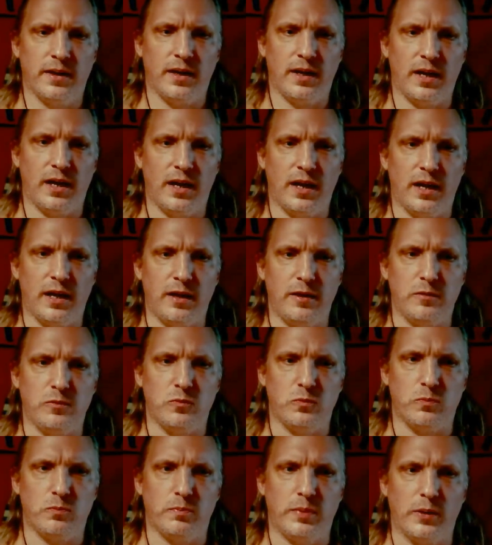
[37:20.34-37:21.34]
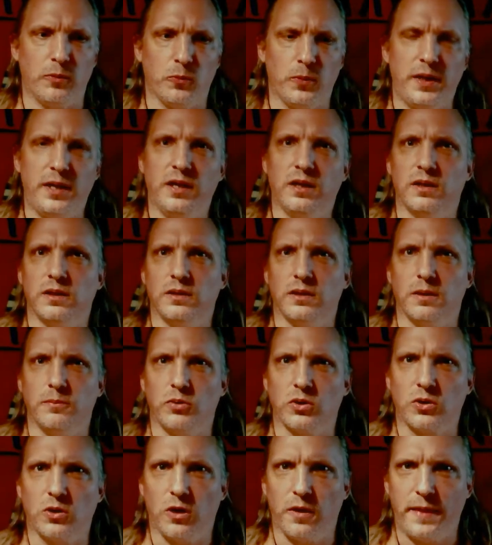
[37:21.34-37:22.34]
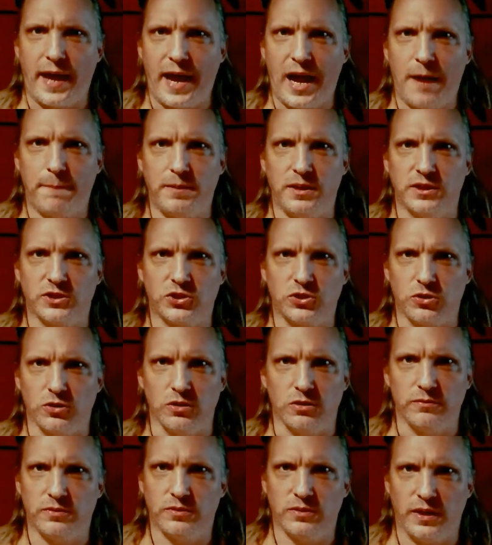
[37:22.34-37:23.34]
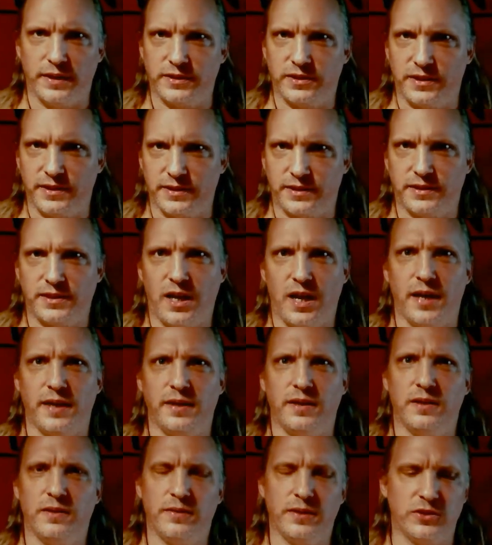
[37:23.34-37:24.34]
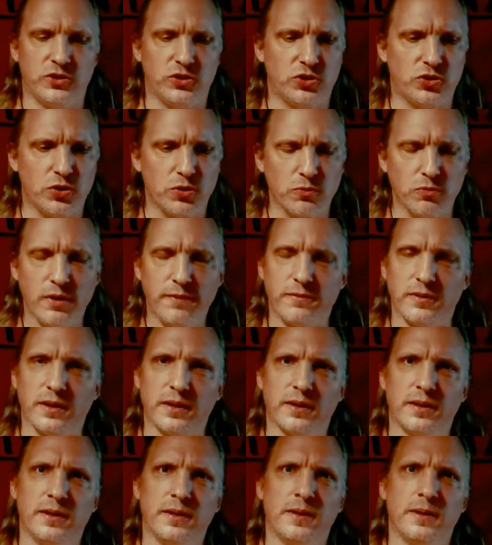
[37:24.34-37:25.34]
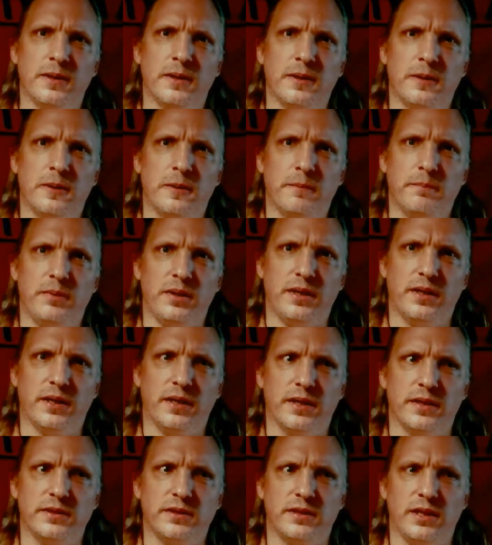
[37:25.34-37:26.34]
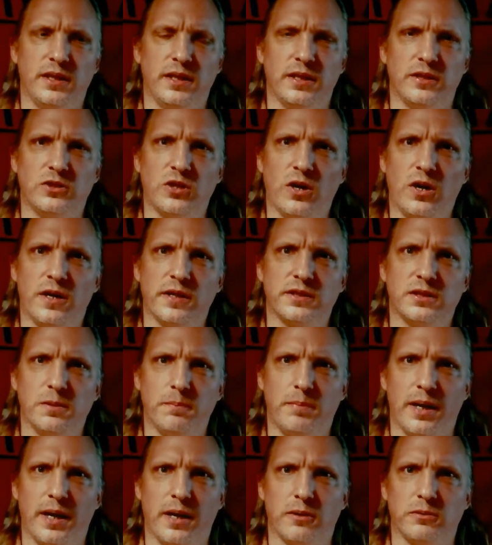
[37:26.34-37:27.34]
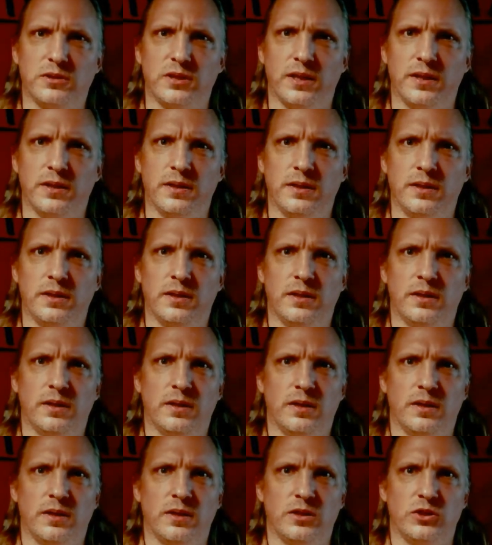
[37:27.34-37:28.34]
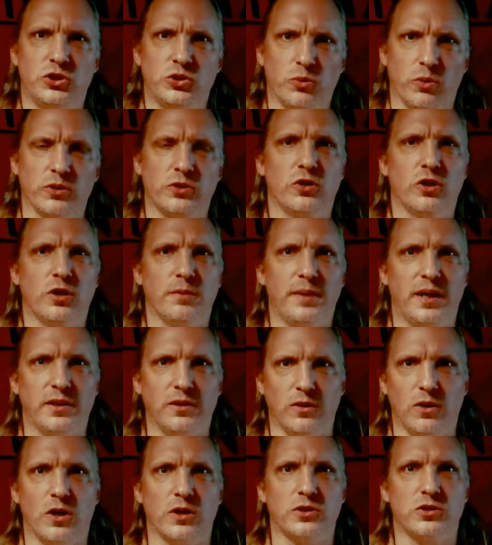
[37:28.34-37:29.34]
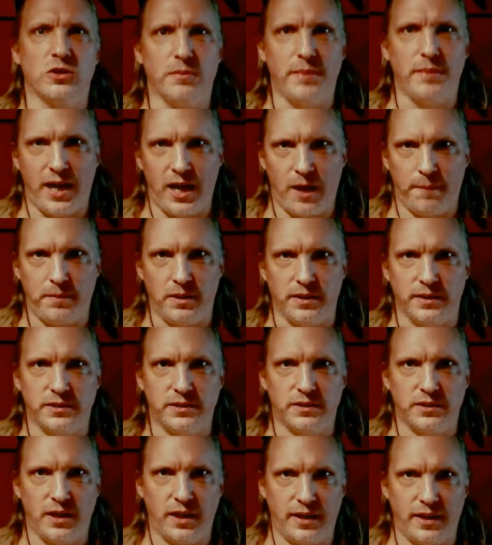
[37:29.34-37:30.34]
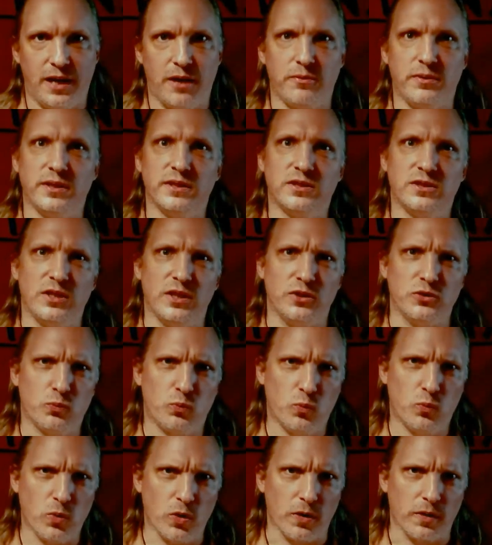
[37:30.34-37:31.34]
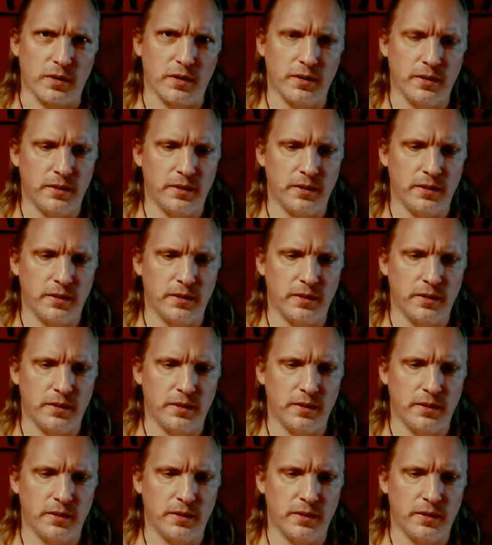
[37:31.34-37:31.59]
I've been reading a book called The Happiness Curve as an aside that's terrific because it talks about short-term and long-term happiness and how these things work.